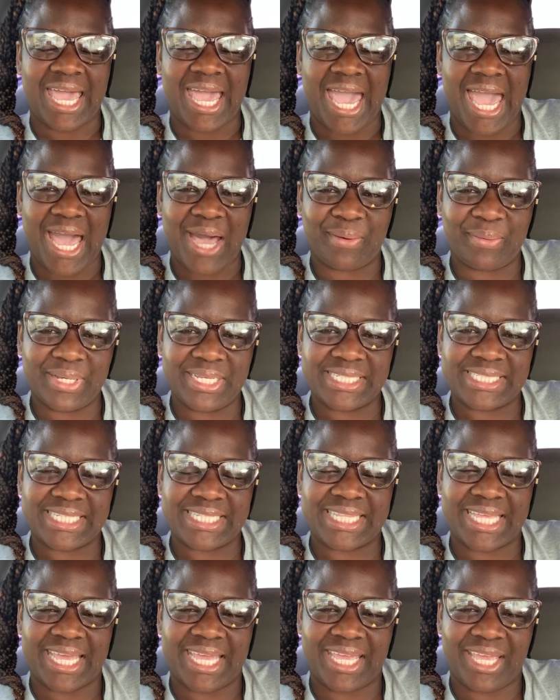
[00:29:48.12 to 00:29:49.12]
How is
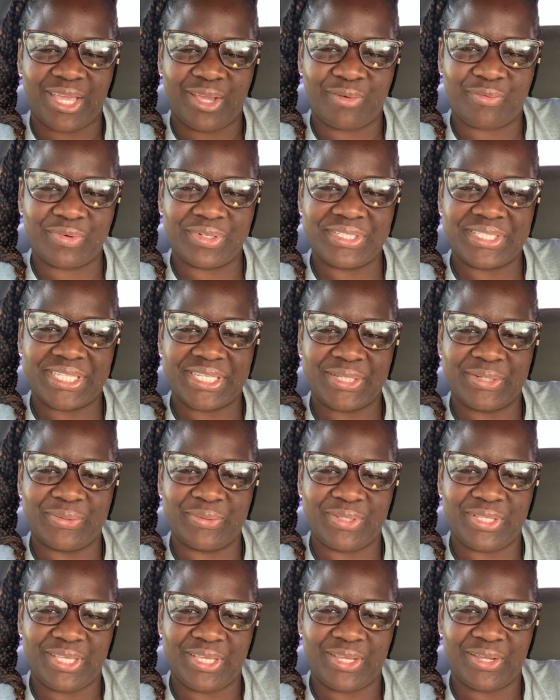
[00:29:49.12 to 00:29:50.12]
it that every
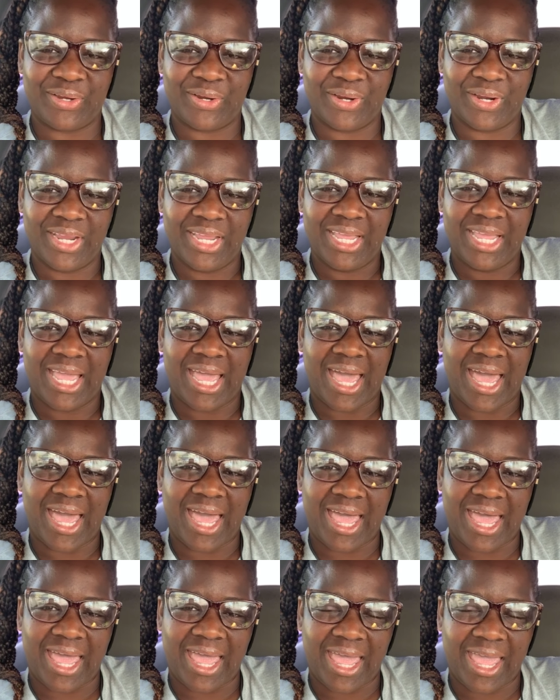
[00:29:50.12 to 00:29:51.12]
single year,
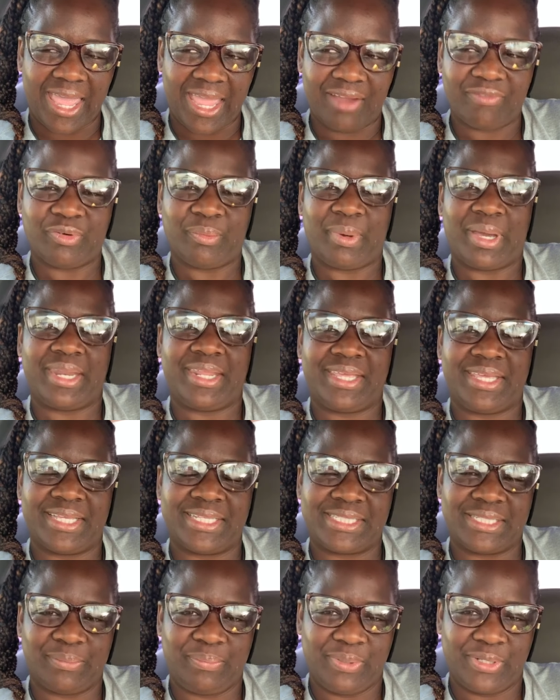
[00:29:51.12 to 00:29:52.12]
everybody
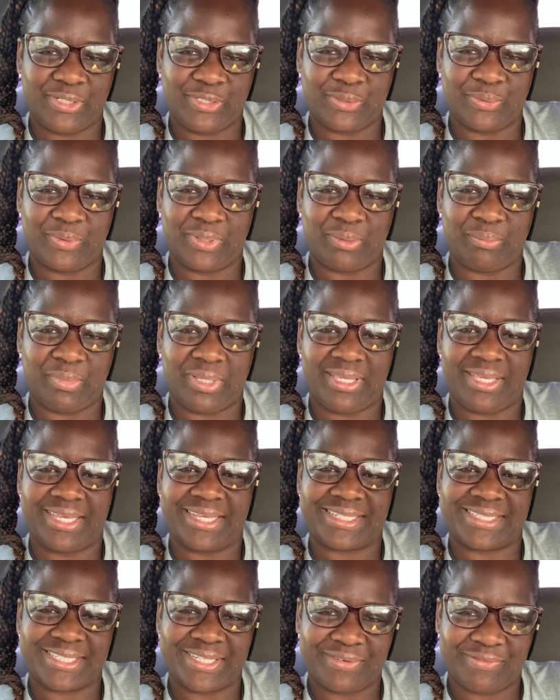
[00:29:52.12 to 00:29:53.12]
gets a picture with me
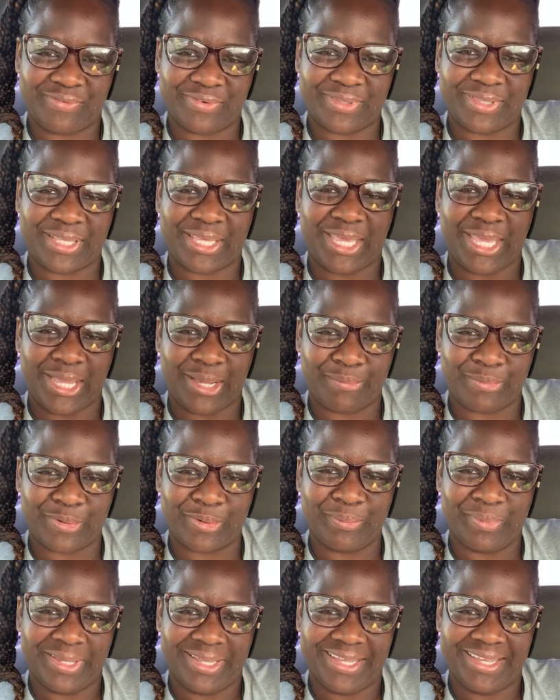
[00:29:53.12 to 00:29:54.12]
except for the
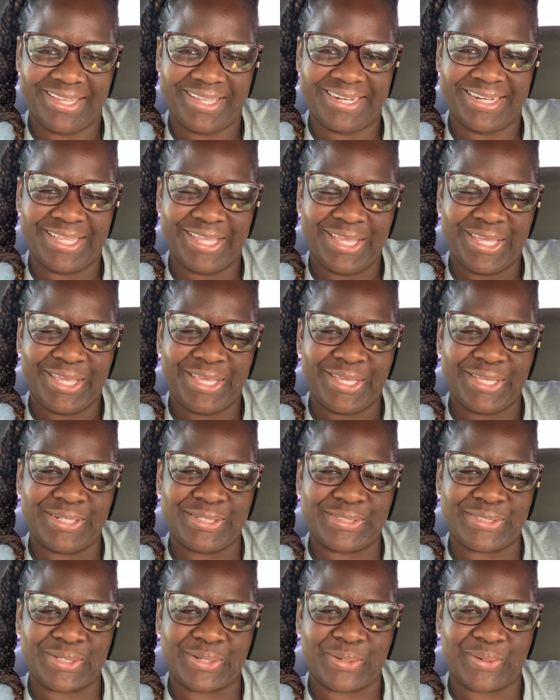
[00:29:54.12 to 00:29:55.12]
cameraman?
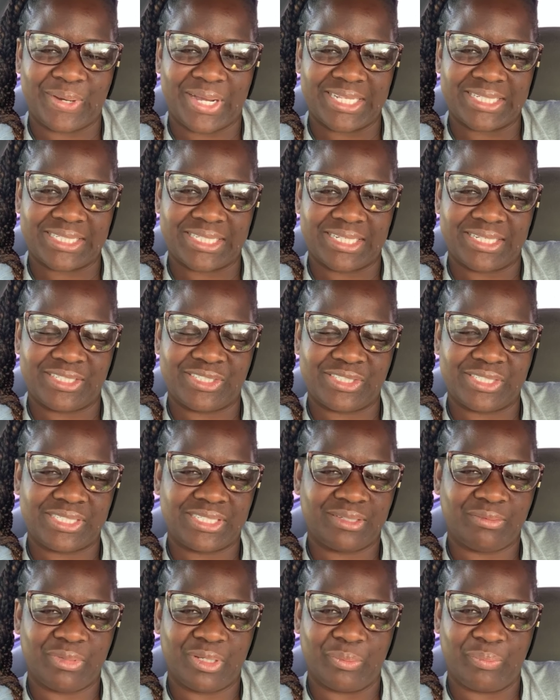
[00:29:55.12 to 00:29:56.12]
And so I said,
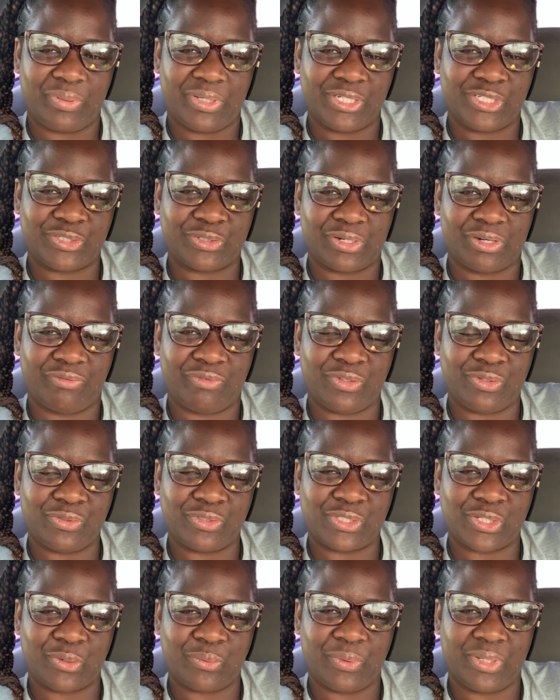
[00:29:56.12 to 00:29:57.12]
just send me a picture of
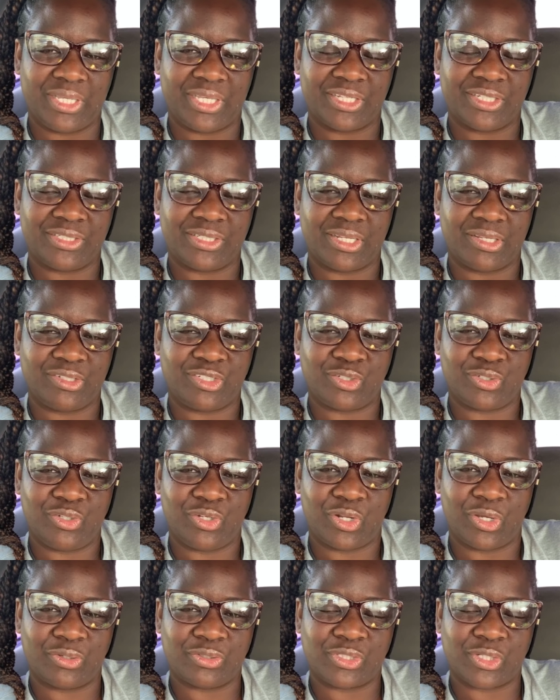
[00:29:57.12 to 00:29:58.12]
you so we can,
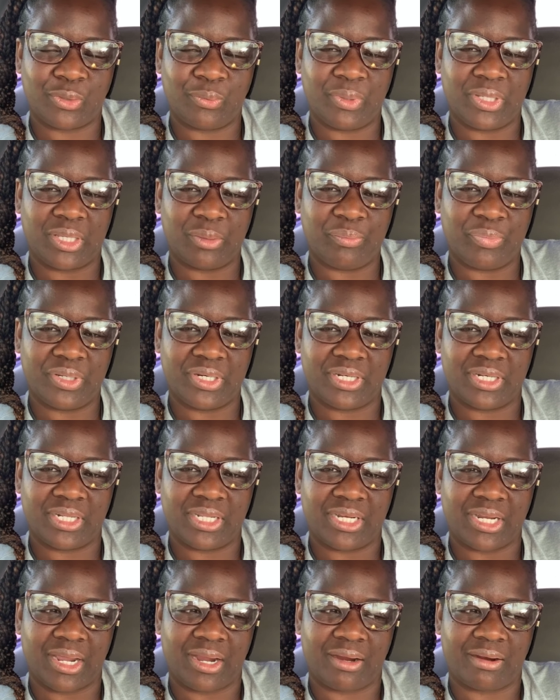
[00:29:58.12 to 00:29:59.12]
you know, so we can put it
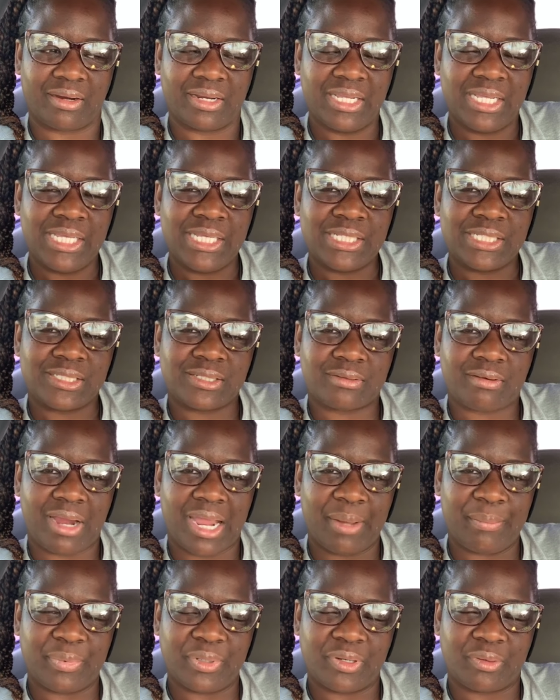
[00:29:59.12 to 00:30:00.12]
in our
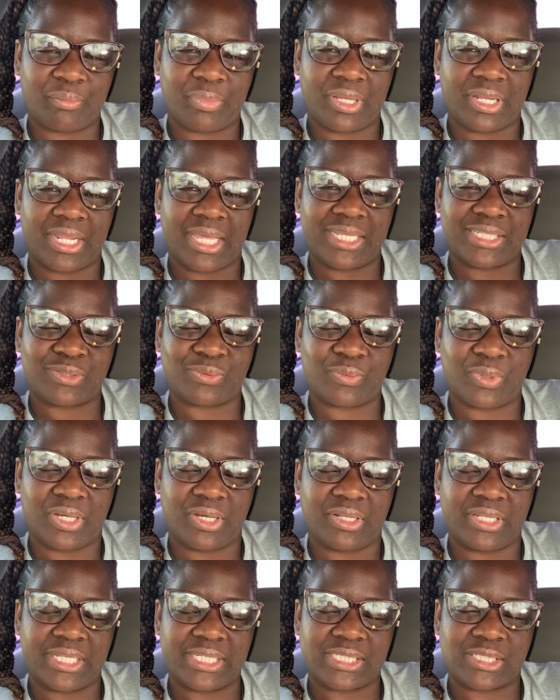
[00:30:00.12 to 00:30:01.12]
scrapbook, but as
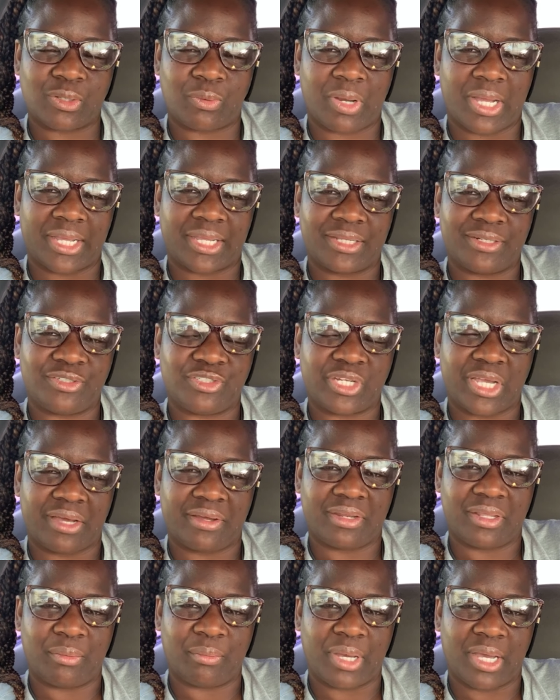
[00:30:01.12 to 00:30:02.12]
well as so I can
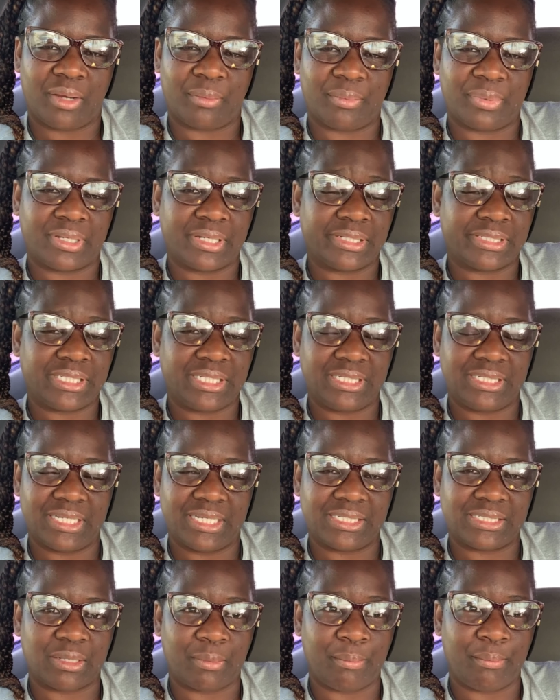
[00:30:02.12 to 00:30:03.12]
shout him out because he
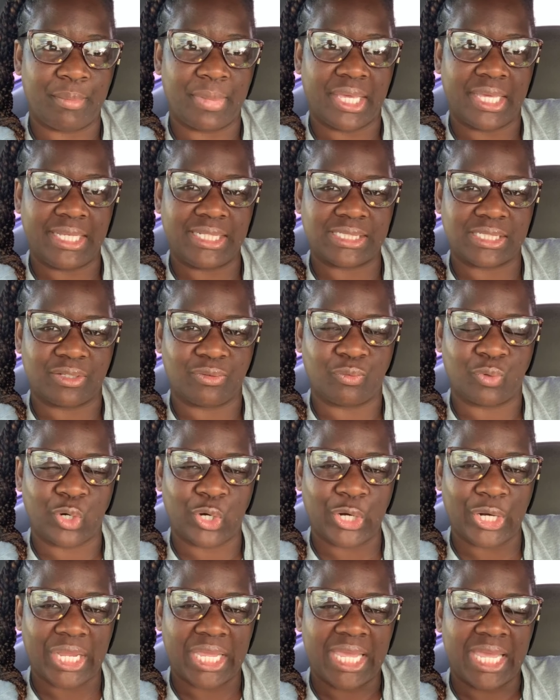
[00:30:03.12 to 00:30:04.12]
does amazing
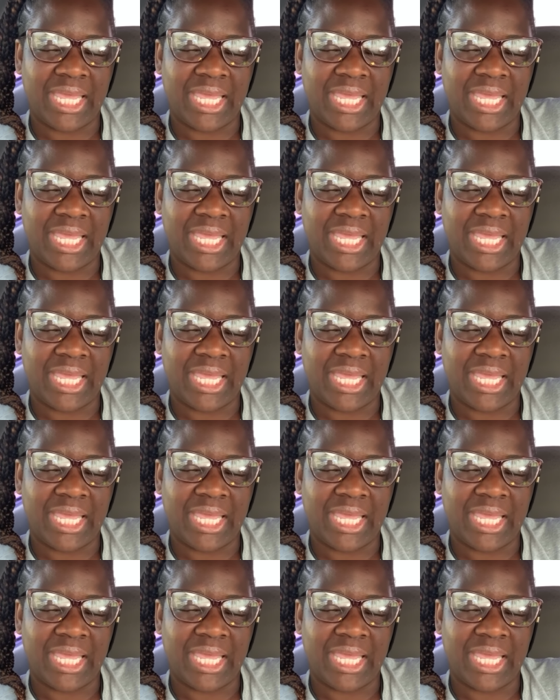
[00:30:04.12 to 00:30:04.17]
work.